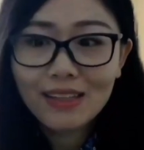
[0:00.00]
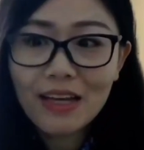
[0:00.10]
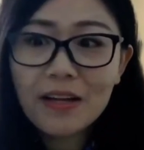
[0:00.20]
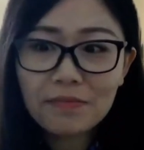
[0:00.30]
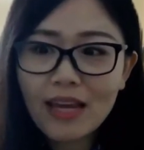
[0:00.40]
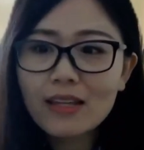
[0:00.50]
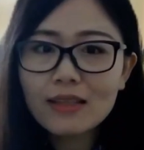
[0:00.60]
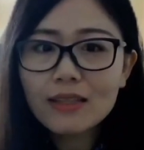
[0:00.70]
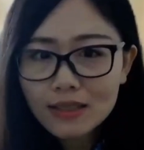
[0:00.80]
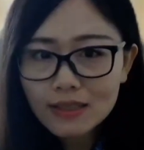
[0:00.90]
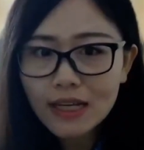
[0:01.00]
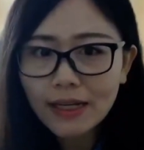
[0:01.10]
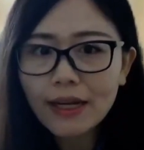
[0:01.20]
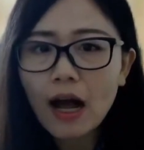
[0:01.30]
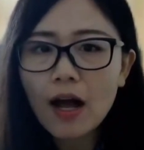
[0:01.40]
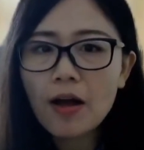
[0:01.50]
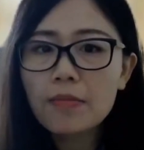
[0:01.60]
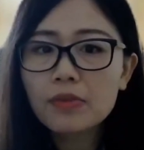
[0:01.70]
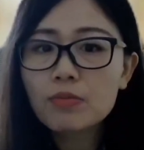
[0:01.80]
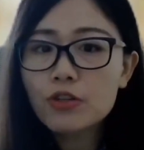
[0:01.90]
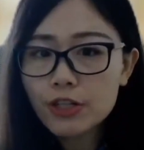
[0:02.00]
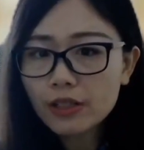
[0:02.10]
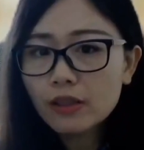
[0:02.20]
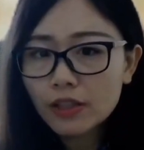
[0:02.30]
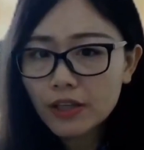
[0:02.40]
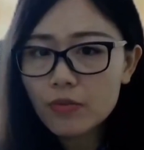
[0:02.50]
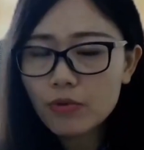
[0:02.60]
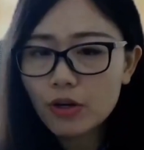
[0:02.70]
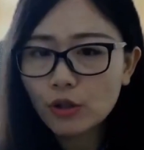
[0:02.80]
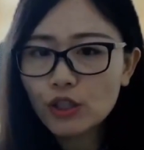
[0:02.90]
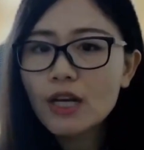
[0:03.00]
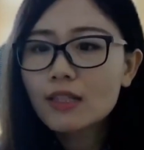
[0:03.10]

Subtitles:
Yeah, in this study, the machine learning approach,